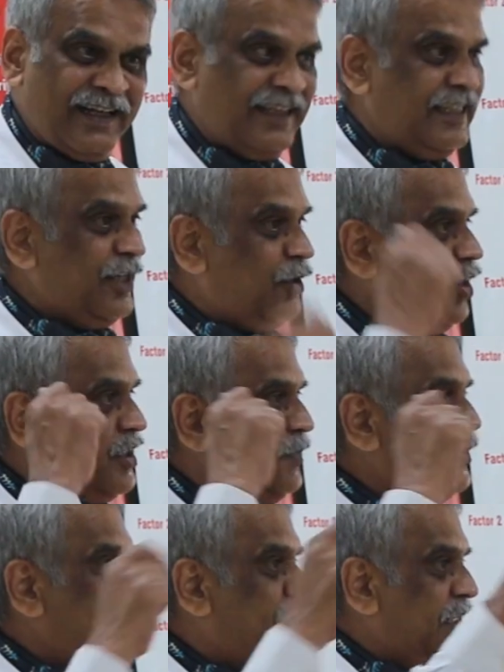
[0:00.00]
And then calls
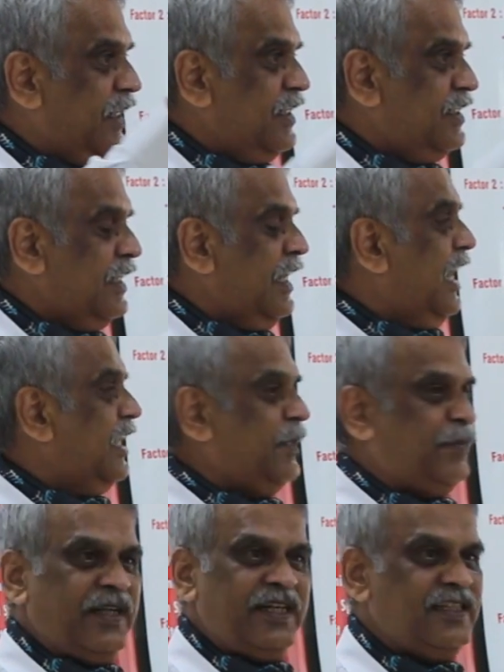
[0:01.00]
up his parents, and the
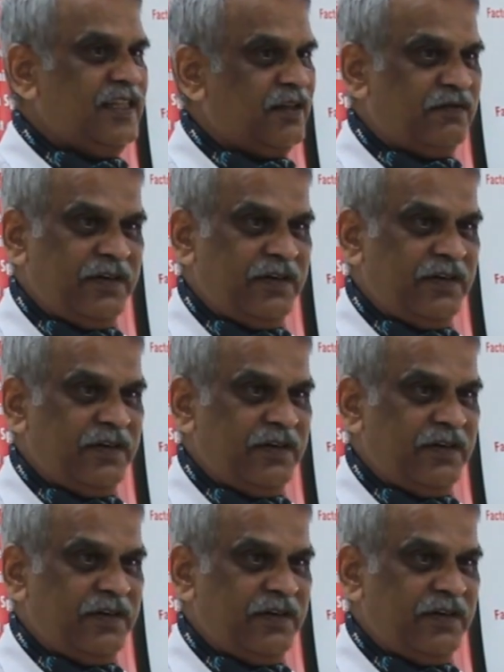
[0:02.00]
parents are